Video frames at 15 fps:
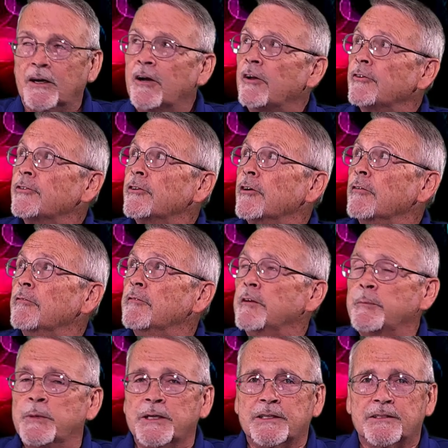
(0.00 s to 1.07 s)
Also,
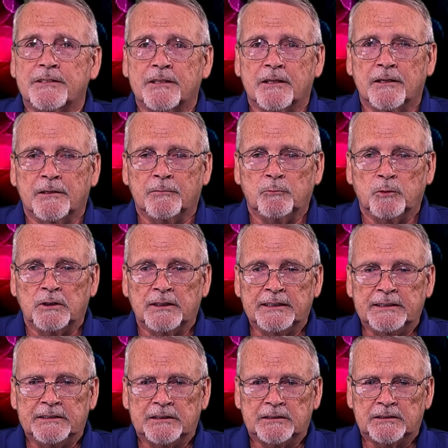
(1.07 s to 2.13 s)
vMix
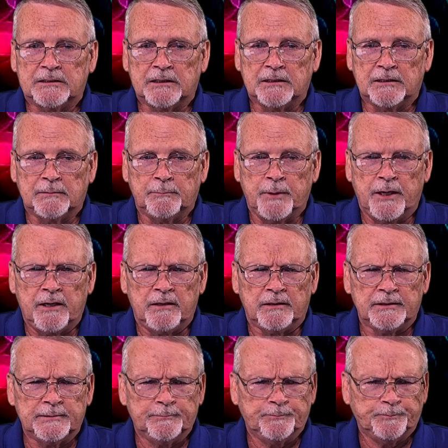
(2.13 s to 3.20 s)
released
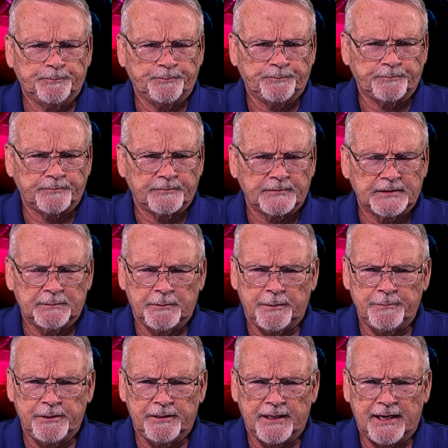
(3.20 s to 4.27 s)
apparently
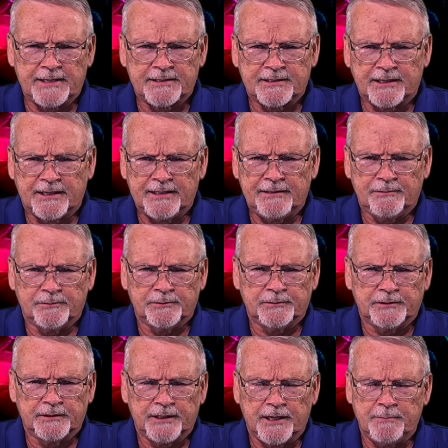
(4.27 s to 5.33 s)
maybe last night
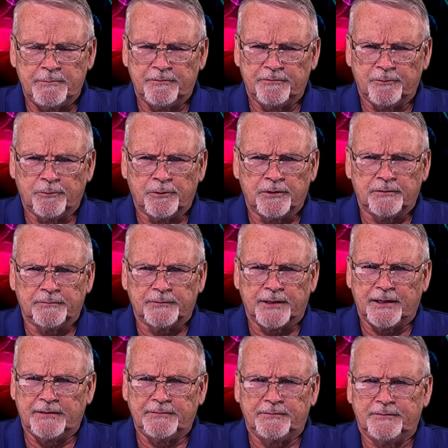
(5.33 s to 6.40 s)
or the day before.
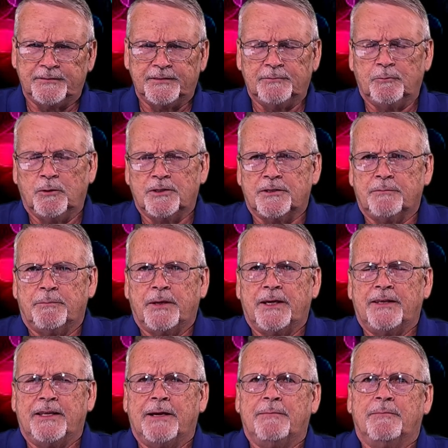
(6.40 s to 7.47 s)
I wasn't
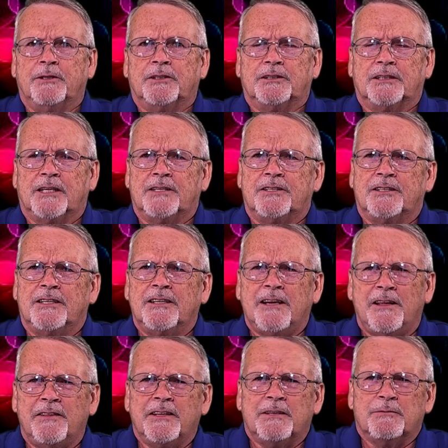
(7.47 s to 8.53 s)
paying that much attention.
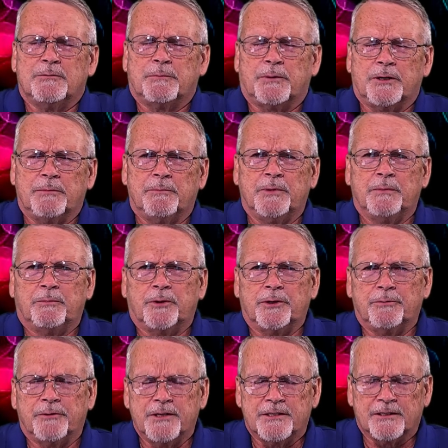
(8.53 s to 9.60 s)
I think it was been
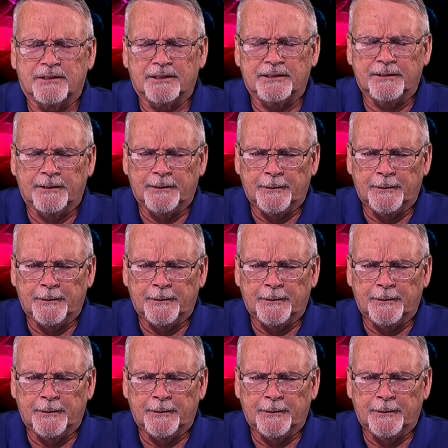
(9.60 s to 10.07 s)
pretty recently.